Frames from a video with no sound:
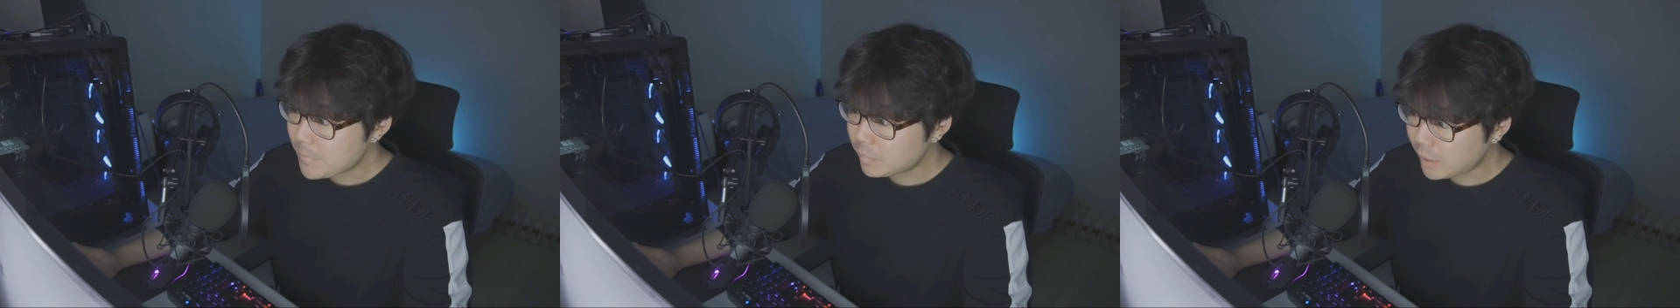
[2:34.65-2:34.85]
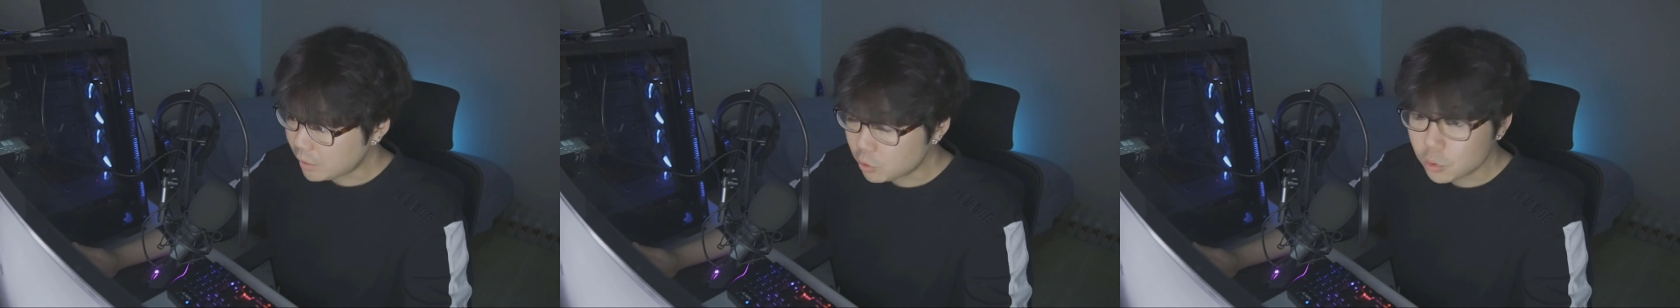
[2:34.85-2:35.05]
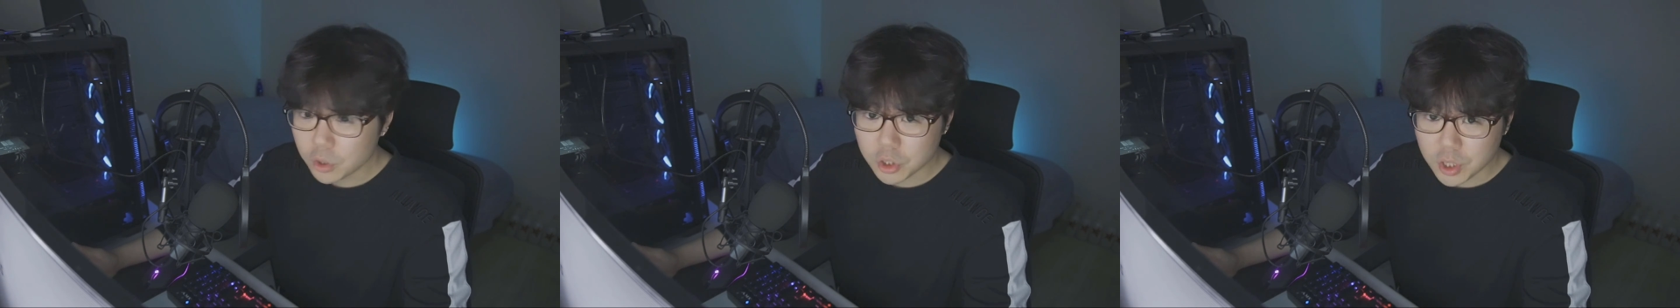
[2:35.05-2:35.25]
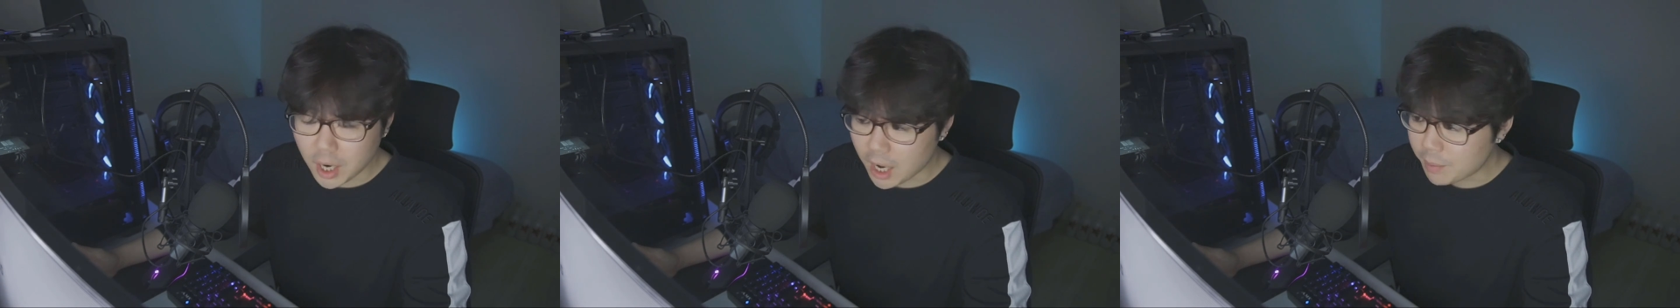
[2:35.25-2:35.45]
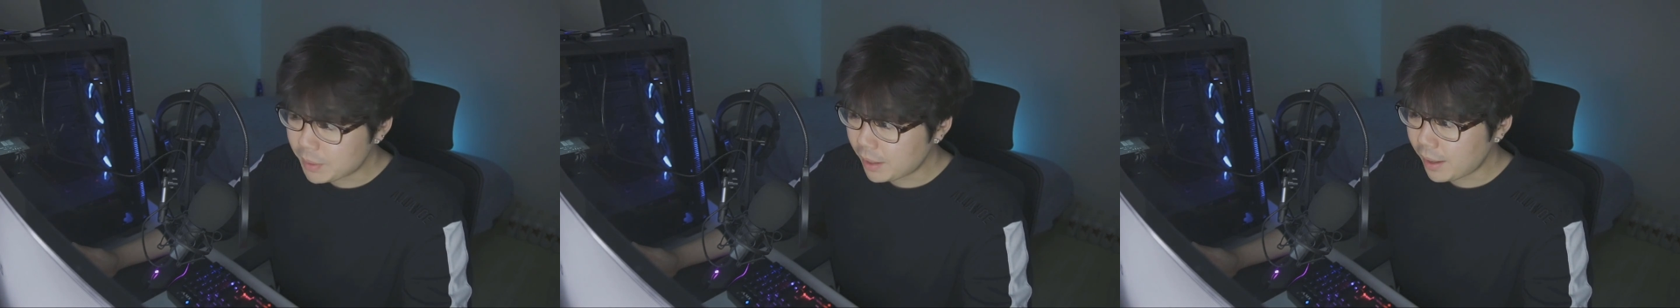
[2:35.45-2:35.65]
they do the
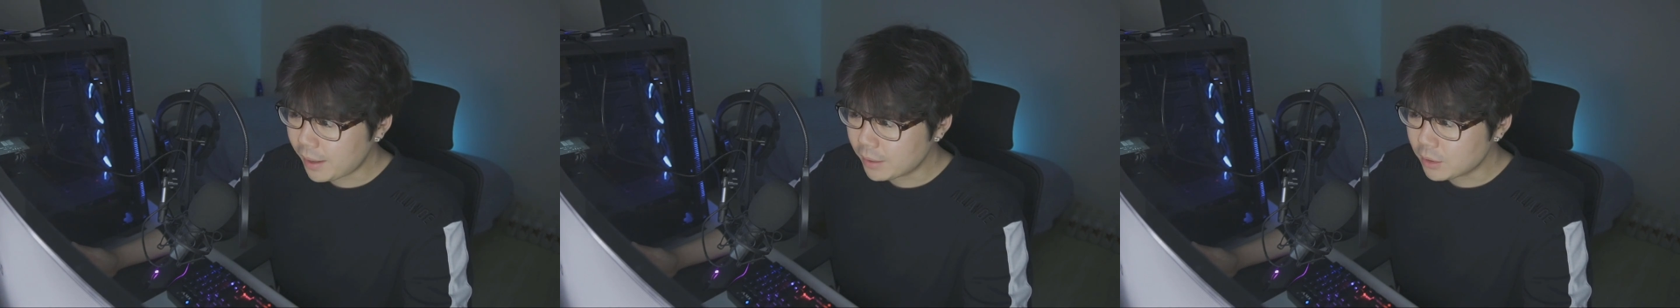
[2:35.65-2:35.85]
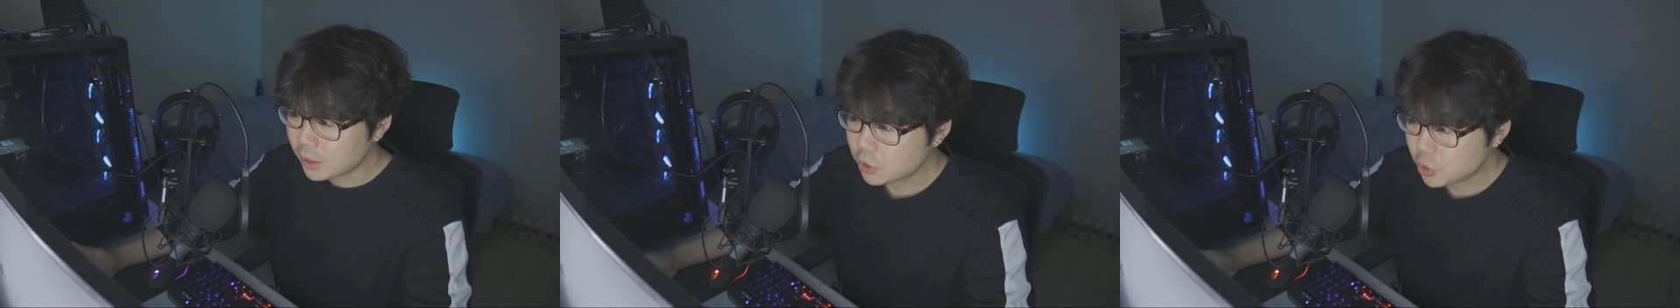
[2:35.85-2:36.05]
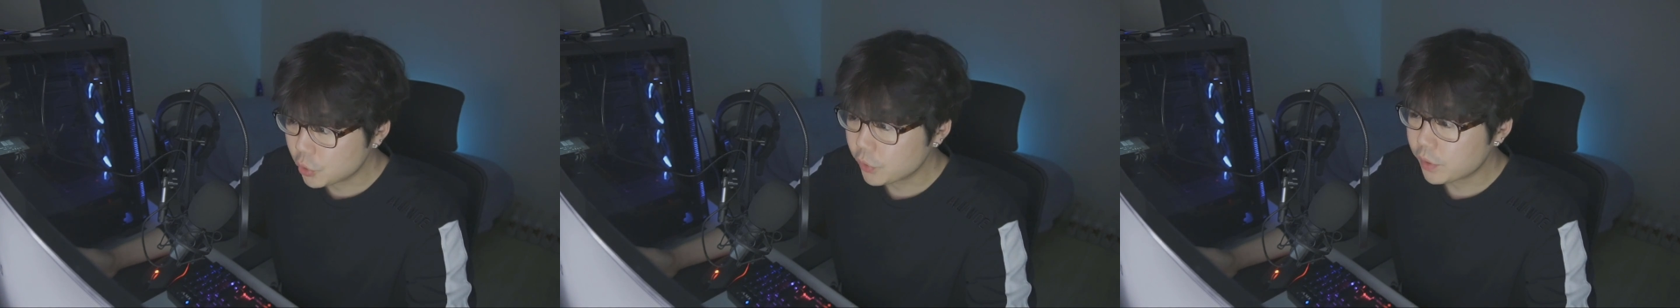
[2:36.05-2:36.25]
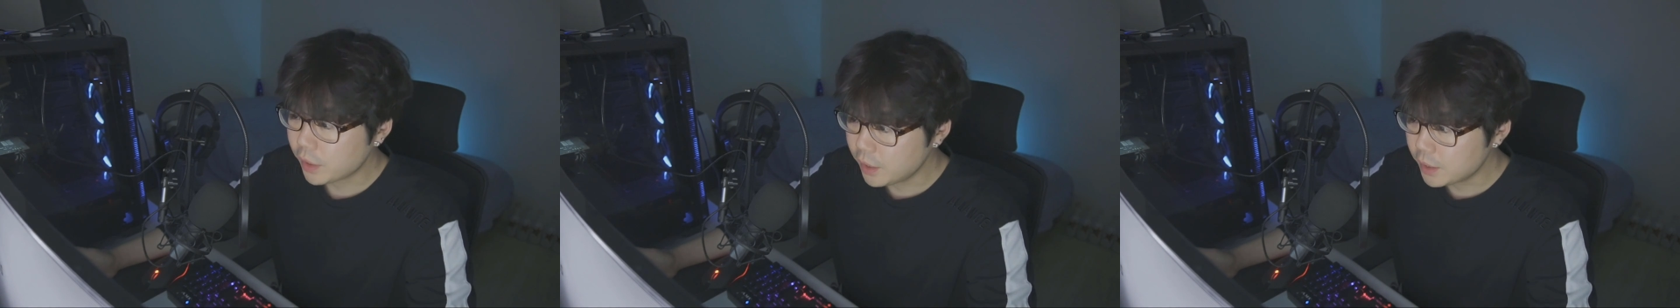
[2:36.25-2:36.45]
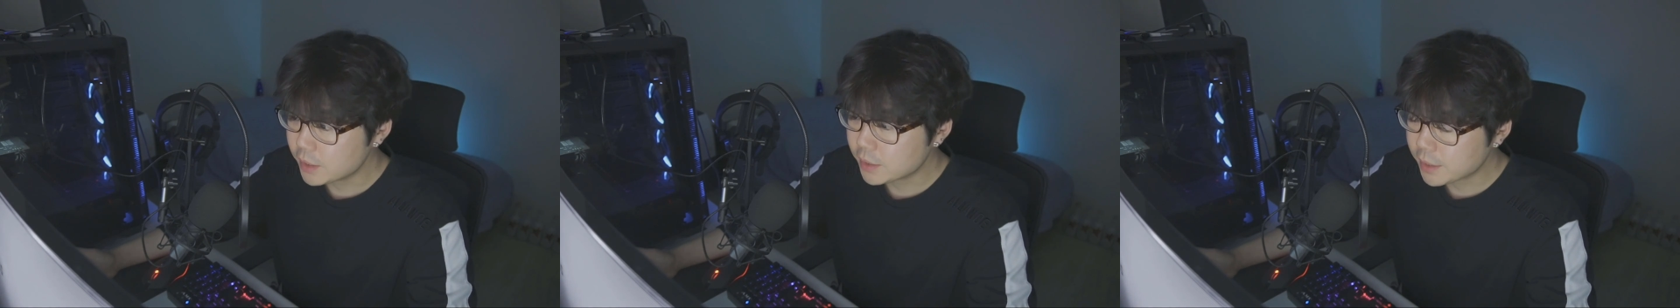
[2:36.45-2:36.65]
job. And the truth
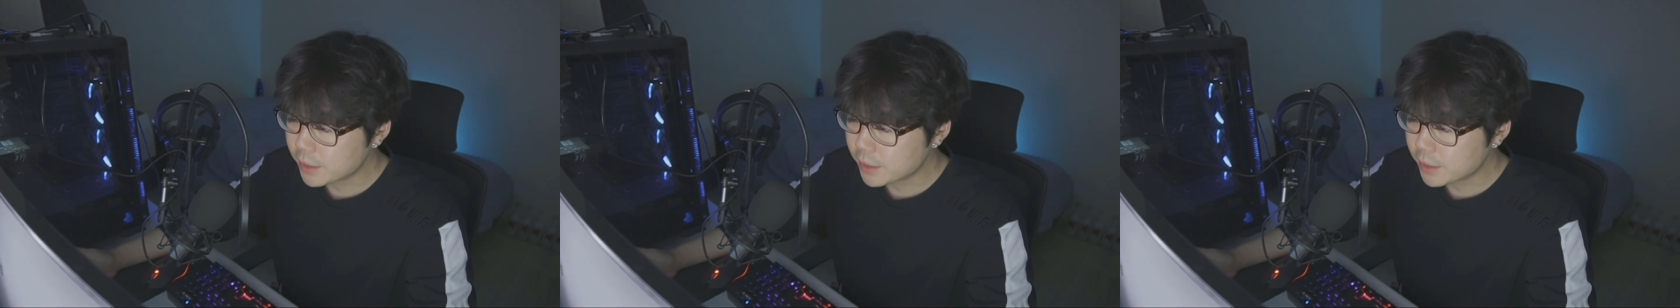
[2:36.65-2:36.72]
is,